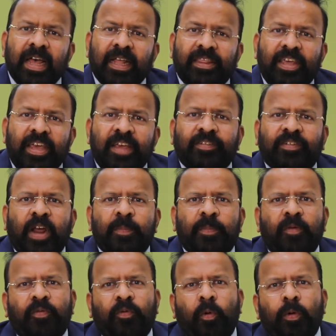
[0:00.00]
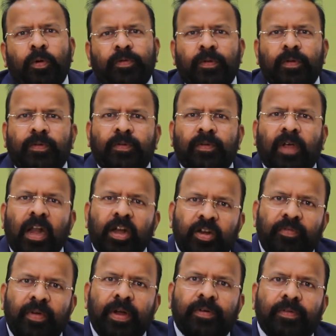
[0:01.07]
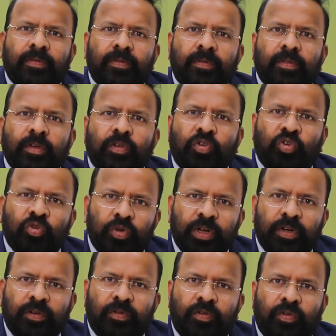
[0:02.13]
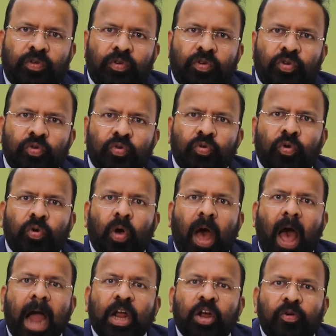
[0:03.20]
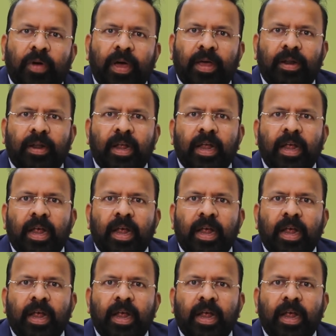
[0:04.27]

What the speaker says: These type of courses cultivates the students to acquire